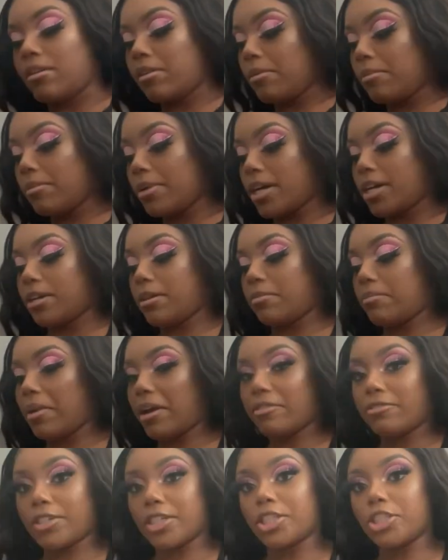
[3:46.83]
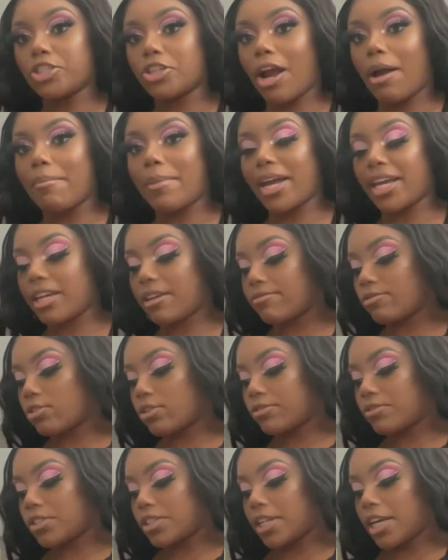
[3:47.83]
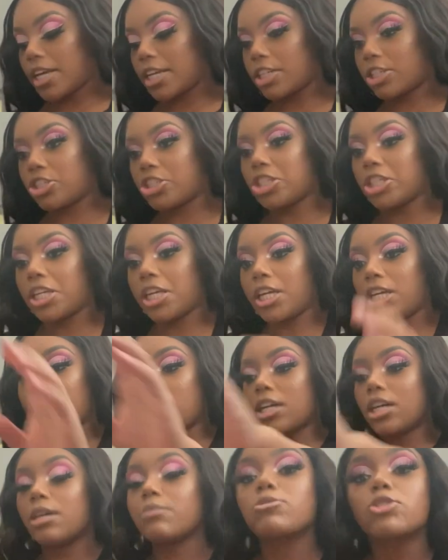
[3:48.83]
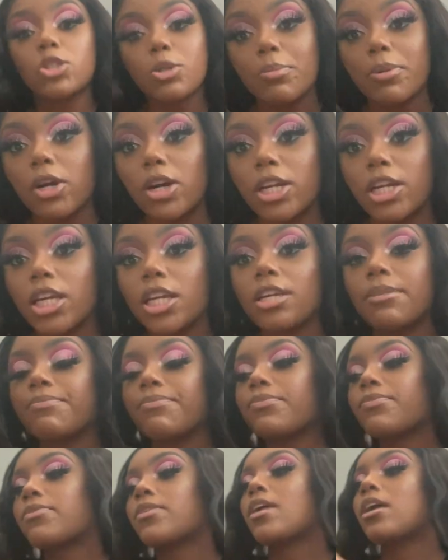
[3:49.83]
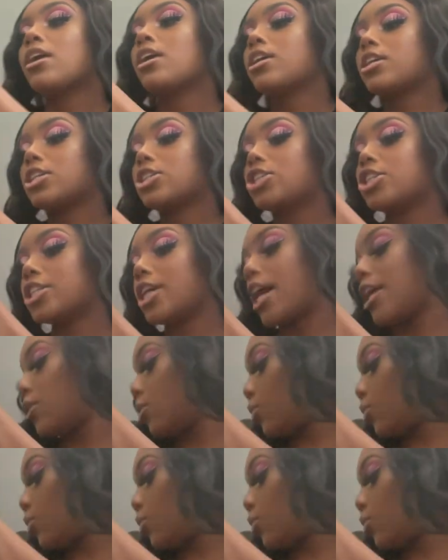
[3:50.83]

But my friend dropped my gift off today because she can't come to the party because she got to